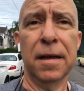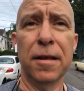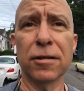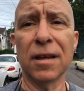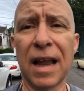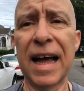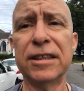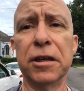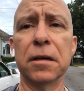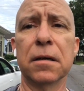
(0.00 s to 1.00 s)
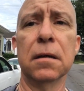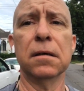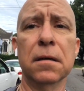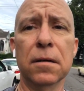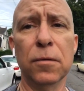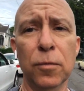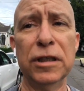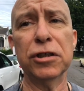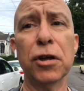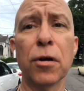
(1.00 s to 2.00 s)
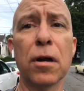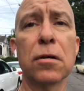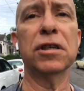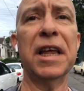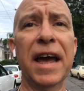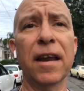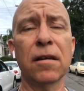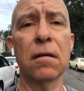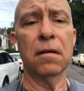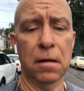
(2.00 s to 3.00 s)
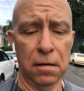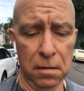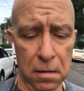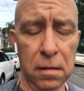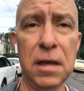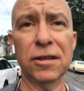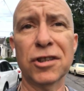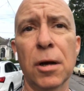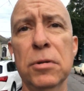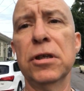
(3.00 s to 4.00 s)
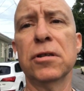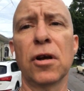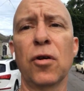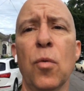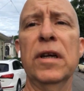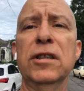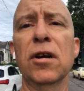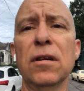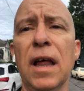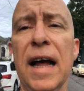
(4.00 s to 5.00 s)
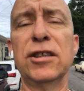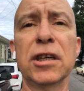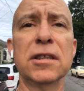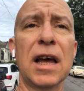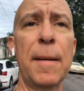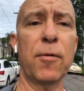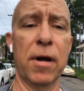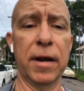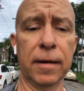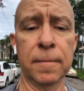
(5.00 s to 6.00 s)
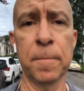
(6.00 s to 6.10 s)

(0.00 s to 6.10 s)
There's a logic. We just don't understand the assumptions under which their logic is operating.